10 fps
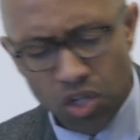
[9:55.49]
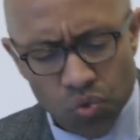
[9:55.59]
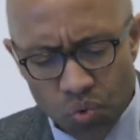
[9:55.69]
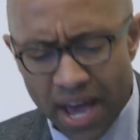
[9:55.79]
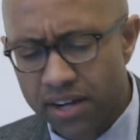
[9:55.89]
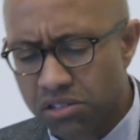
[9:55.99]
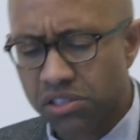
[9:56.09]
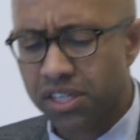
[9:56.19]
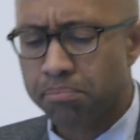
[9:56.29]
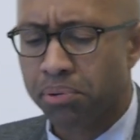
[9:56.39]

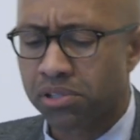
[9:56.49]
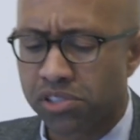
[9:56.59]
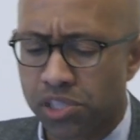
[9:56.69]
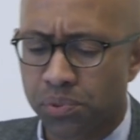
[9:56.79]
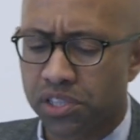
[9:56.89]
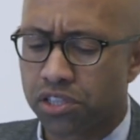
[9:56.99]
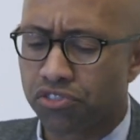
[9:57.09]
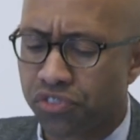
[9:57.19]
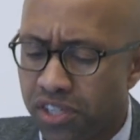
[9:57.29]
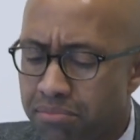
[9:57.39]
Radical impulses within the
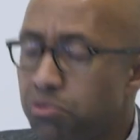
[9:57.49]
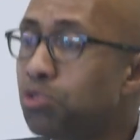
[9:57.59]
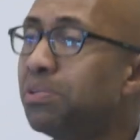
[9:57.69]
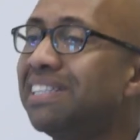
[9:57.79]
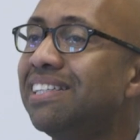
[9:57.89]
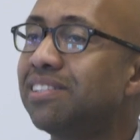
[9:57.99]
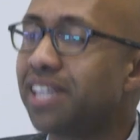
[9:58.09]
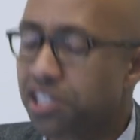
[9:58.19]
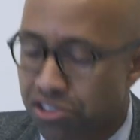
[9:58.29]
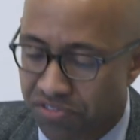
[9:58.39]
freedom movement
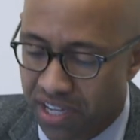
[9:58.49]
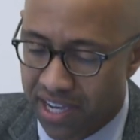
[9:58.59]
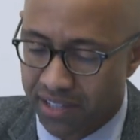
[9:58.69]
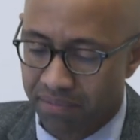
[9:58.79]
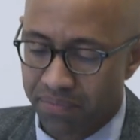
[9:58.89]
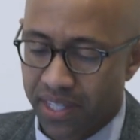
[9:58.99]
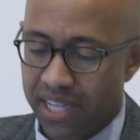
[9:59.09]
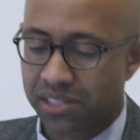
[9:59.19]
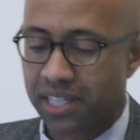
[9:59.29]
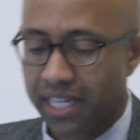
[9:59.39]
intensified
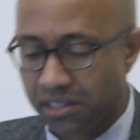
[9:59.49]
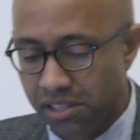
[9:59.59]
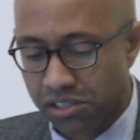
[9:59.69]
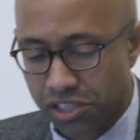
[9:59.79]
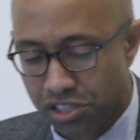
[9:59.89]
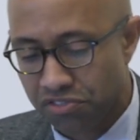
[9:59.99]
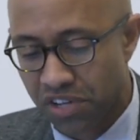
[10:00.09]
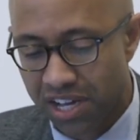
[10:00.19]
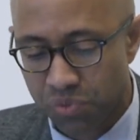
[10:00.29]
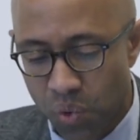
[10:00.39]
as the
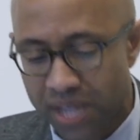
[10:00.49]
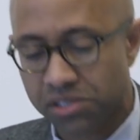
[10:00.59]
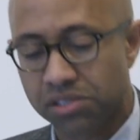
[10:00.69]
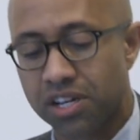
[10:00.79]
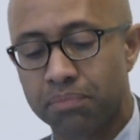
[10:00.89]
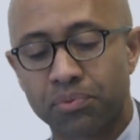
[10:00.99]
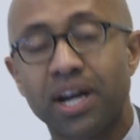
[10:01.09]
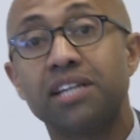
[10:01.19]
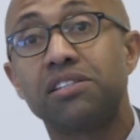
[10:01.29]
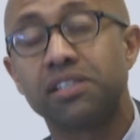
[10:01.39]
1965 Watts
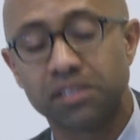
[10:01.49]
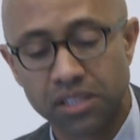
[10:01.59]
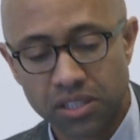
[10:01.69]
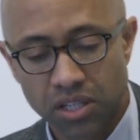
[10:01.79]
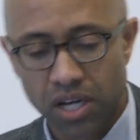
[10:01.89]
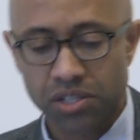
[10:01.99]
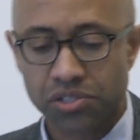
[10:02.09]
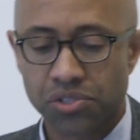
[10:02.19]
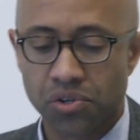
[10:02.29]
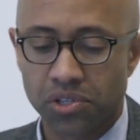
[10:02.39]
Uprising
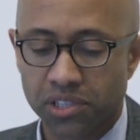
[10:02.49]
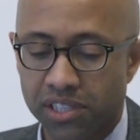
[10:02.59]
underscored the